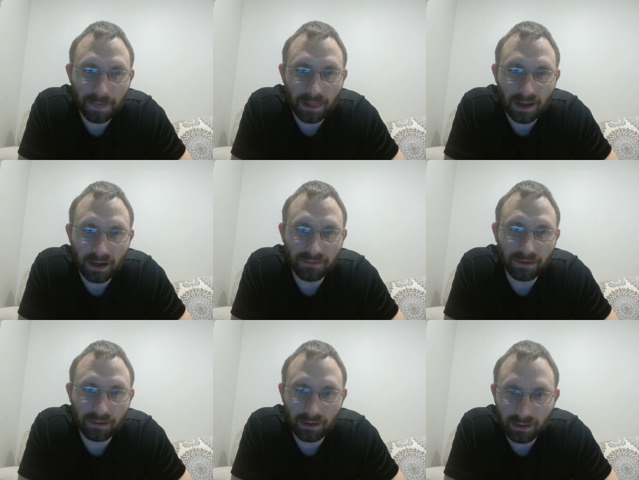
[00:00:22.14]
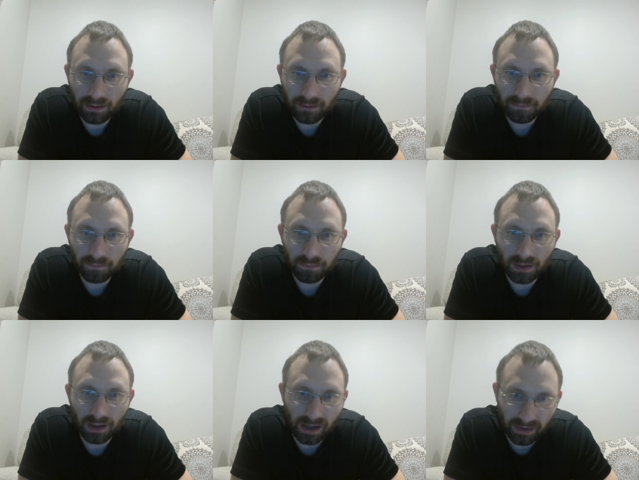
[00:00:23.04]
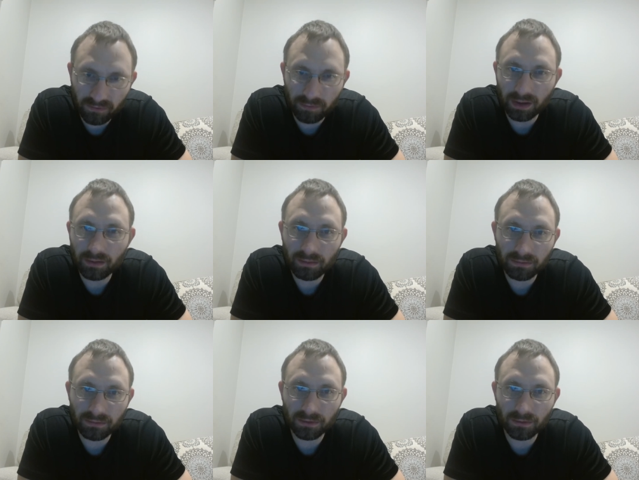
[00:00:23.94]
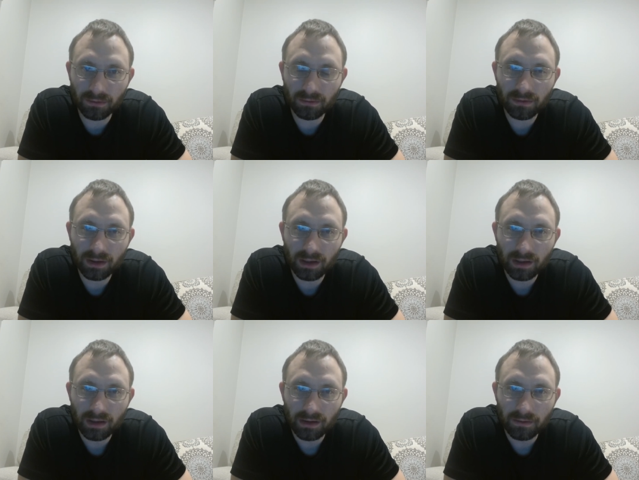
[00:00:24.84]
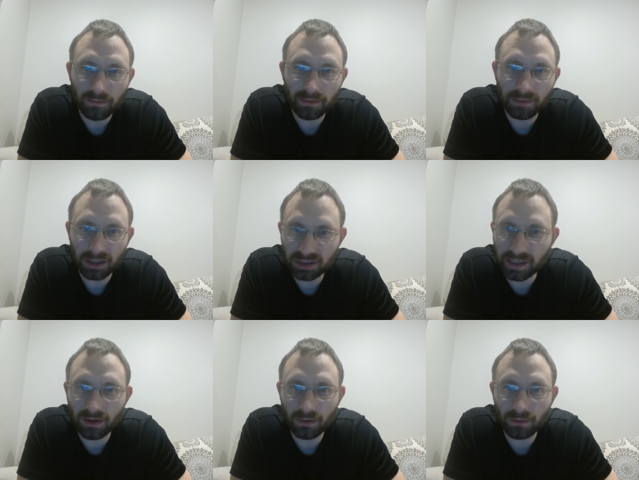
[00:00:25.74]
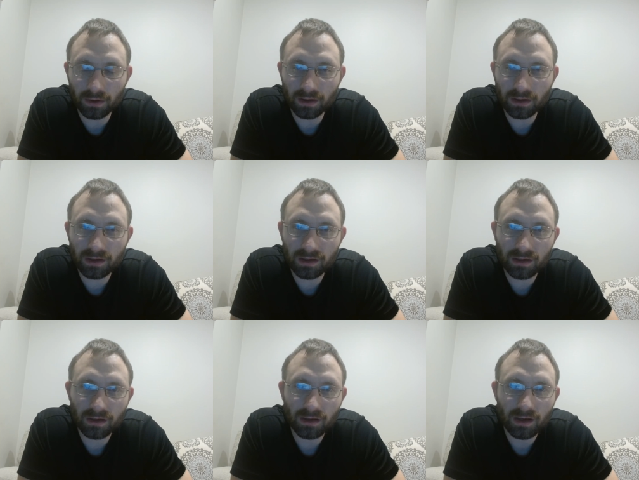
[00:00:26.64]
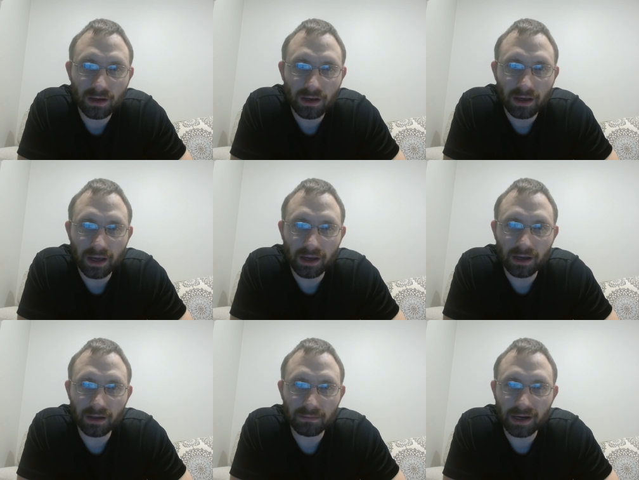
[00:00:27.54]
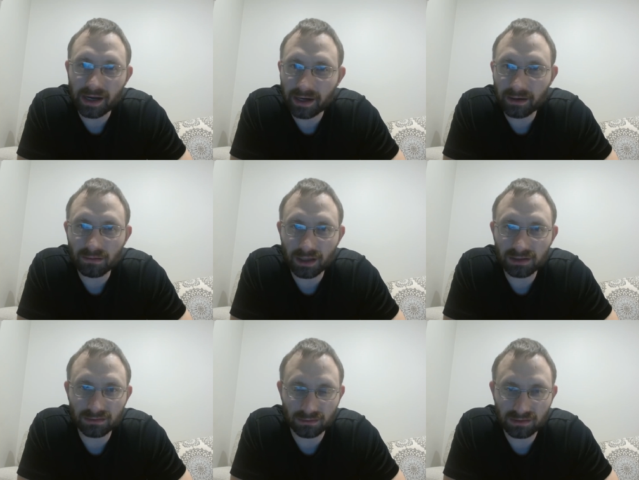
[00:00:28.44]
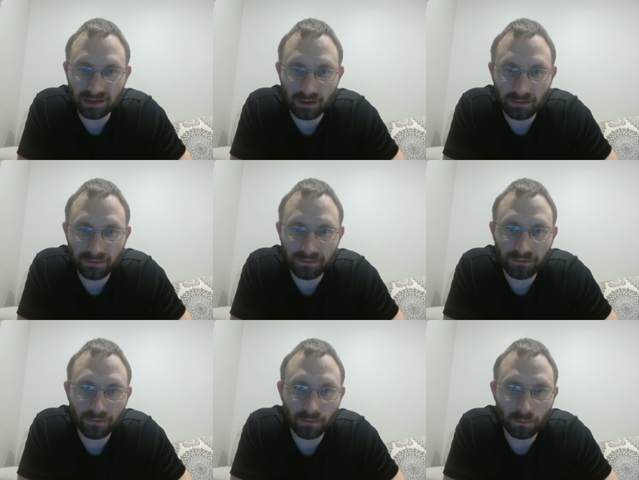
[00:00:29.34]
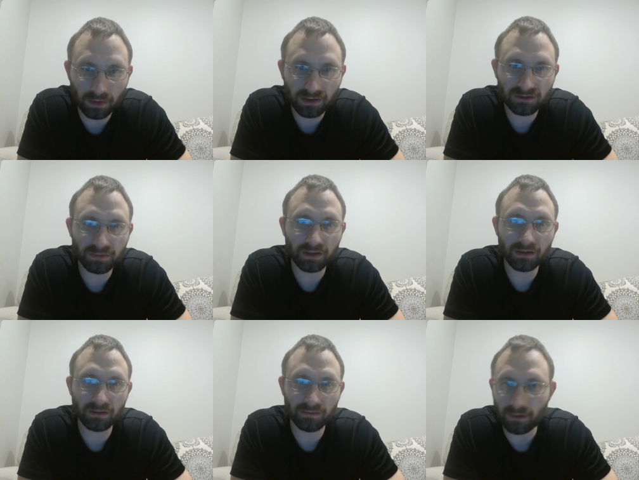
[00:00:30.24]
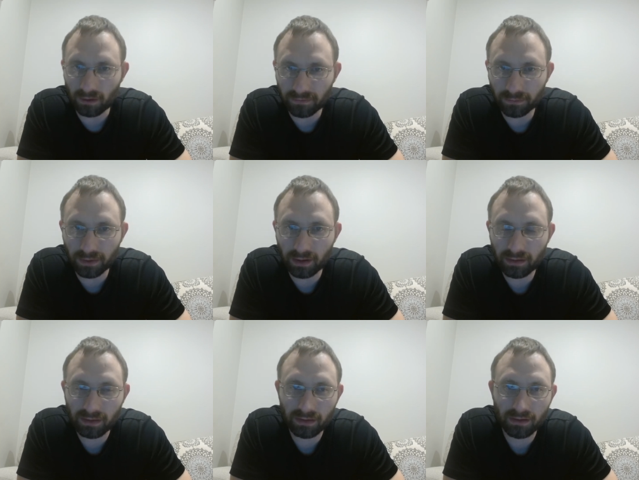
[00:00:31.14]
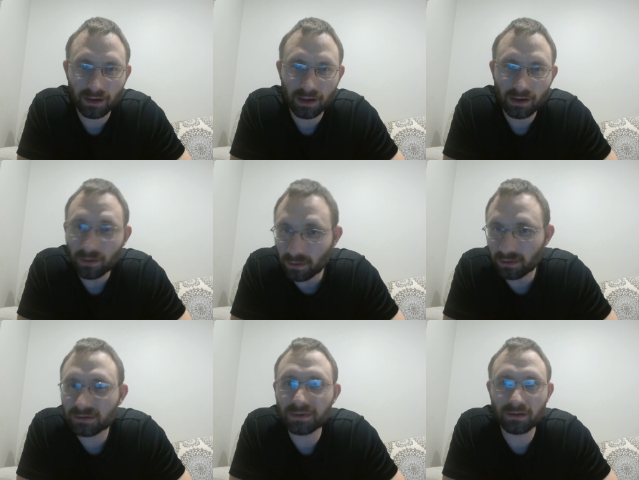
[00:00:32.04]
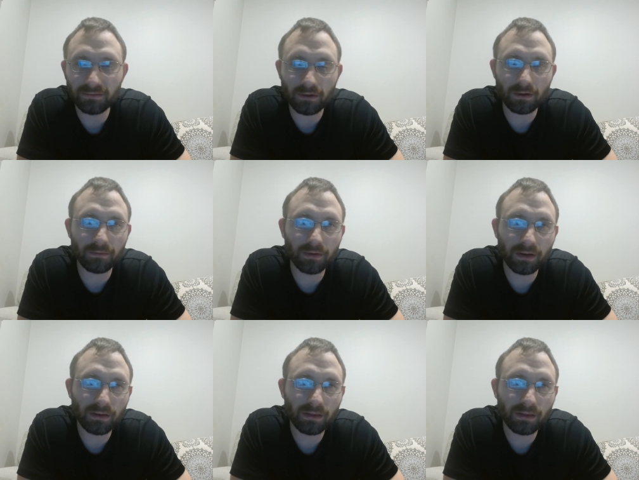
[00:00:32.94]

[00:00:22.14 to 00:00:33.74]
everything that I've been through with my shadow work and my higher dimensional self what it's been involved with, who it's been involved with,